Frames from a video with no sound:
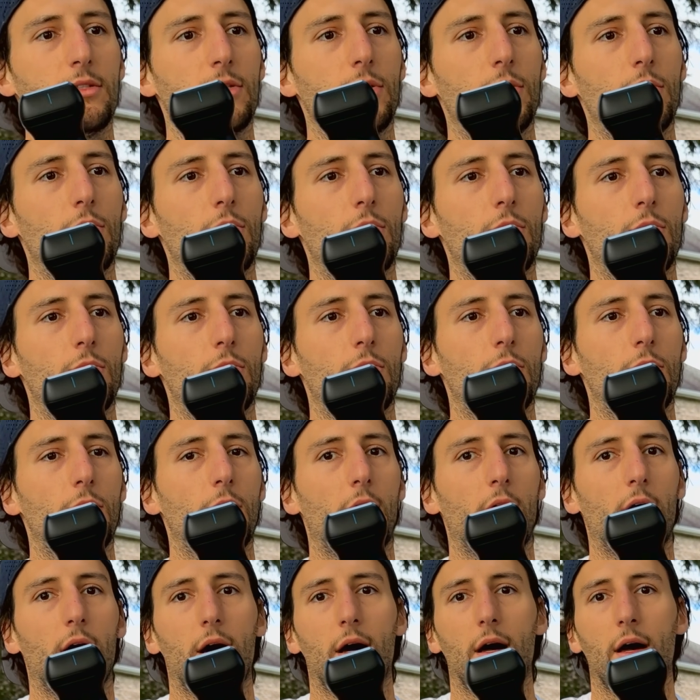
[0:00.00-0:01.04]

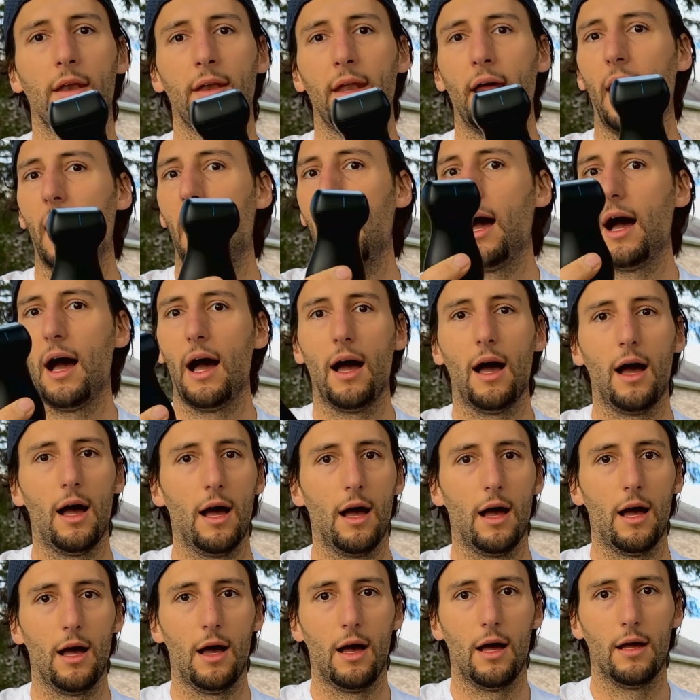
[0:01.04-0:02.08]
to an
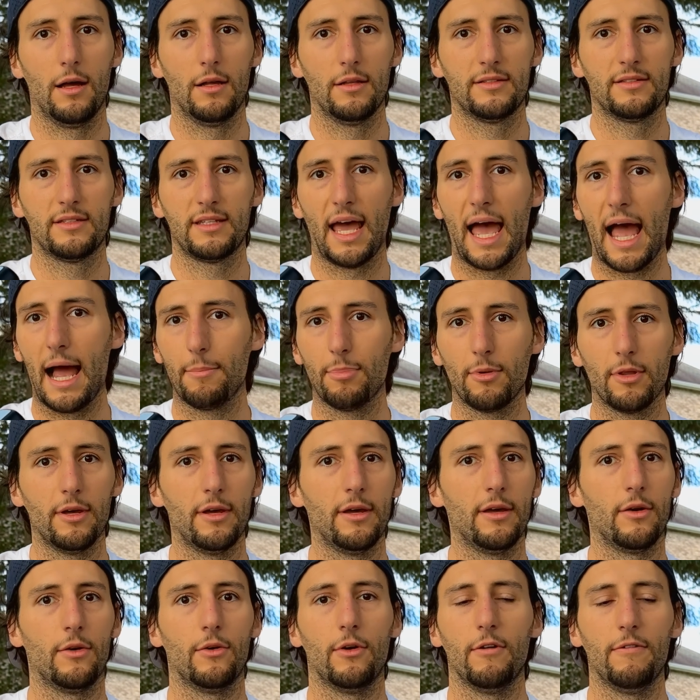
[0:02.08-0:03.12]

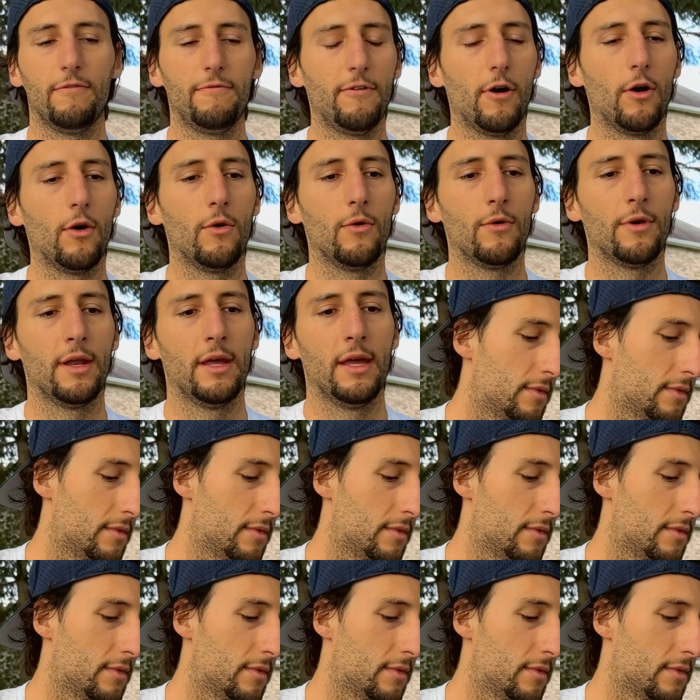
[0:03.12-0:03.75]
tablet or a phone,